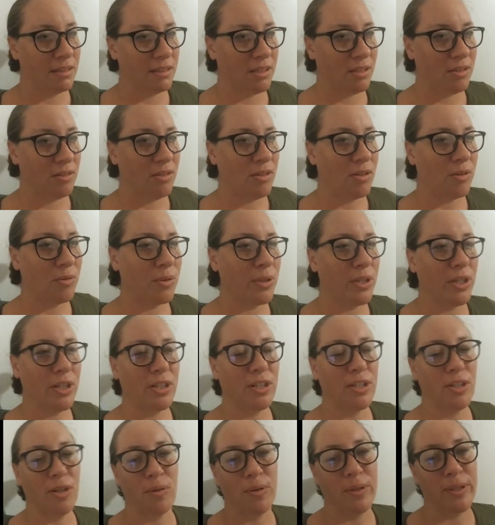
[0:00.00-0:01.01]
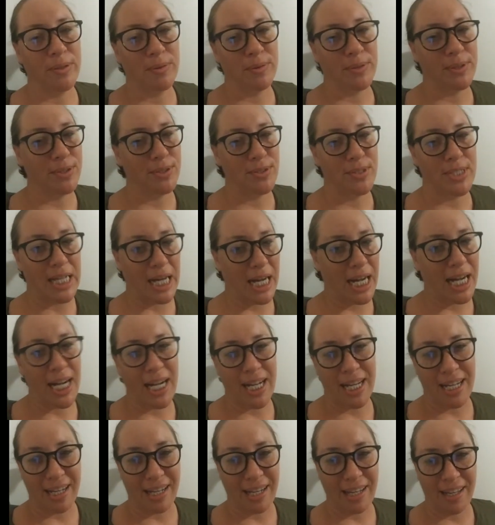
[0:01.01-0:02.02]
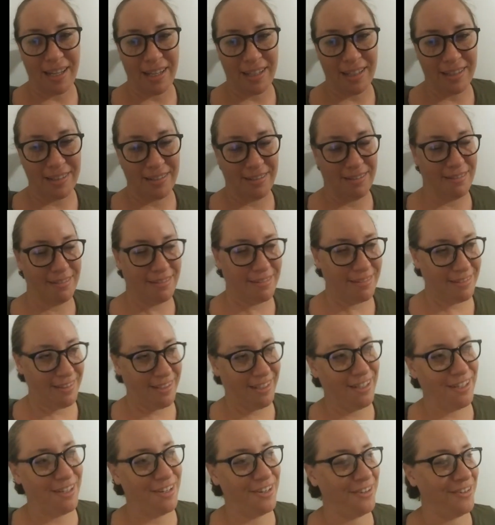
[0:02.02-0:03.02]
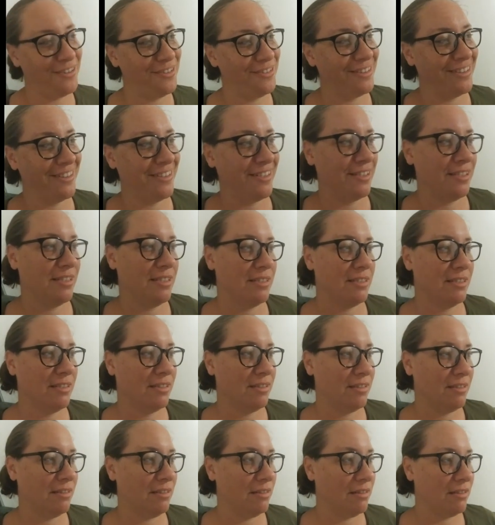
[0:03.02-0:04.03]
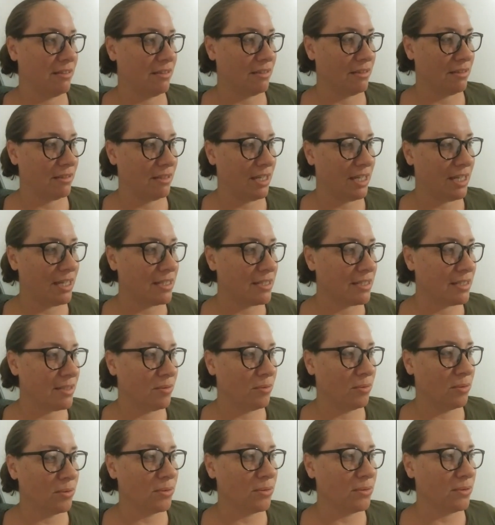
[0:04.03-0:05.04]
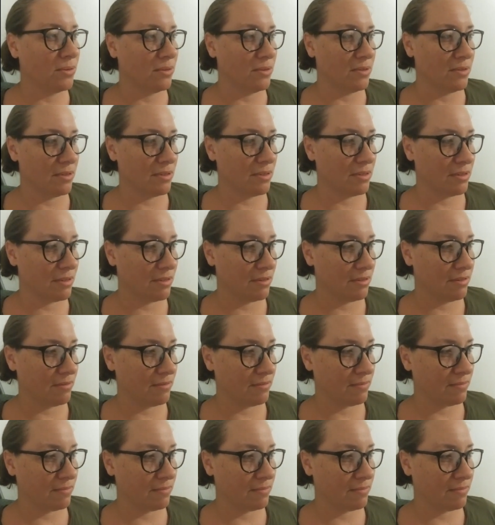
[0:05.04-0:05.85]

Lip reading: you know where you're going when you die, and just easy rules